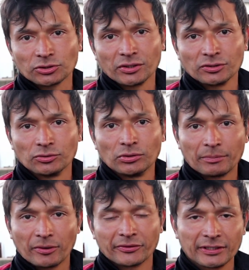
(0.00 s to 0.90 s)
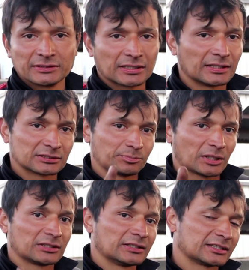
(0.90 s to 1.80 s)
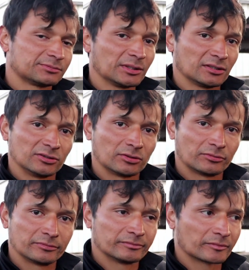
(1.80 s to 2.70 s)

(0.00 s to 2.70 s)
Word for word: showing you about this, and expect the next video,